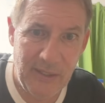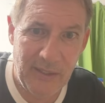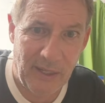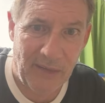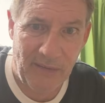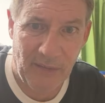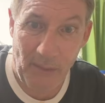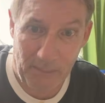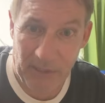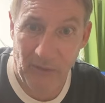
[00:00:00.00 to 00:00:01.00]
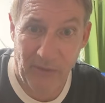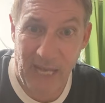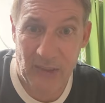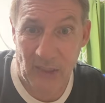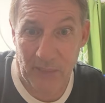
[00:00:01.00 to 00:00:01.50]
And then they come pick their
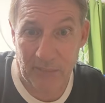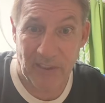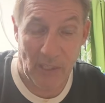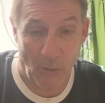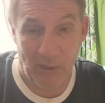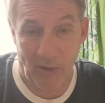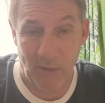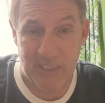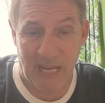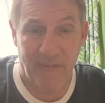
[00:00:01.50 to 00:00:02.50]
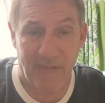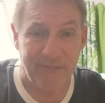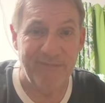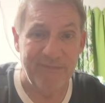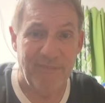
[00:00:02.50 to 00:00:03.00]
cash up, because they know we always have
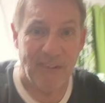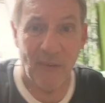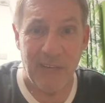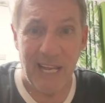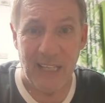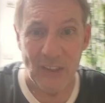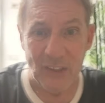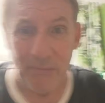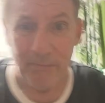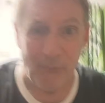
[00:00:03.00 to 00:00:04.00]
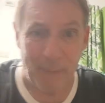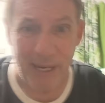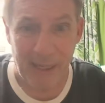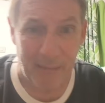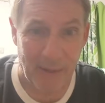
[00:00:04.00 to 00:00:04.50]
a little cash to pay them, you